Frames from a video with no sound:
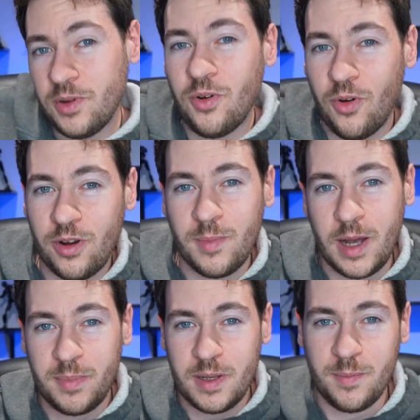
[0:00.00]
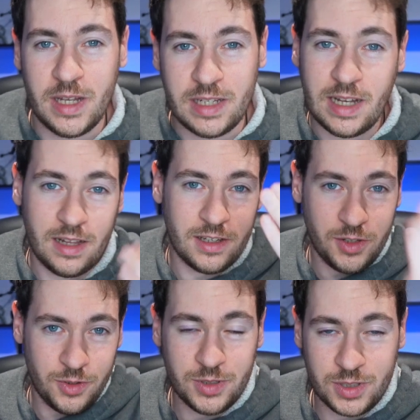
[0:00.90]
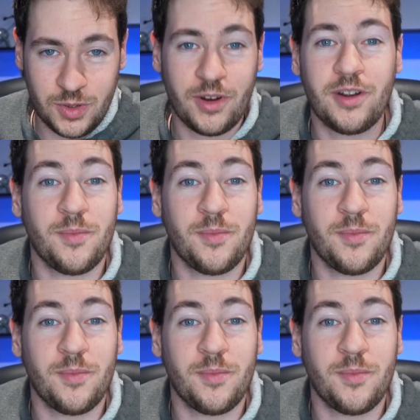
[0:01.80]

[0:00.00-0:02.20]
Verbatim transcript: or it might be me telling you a story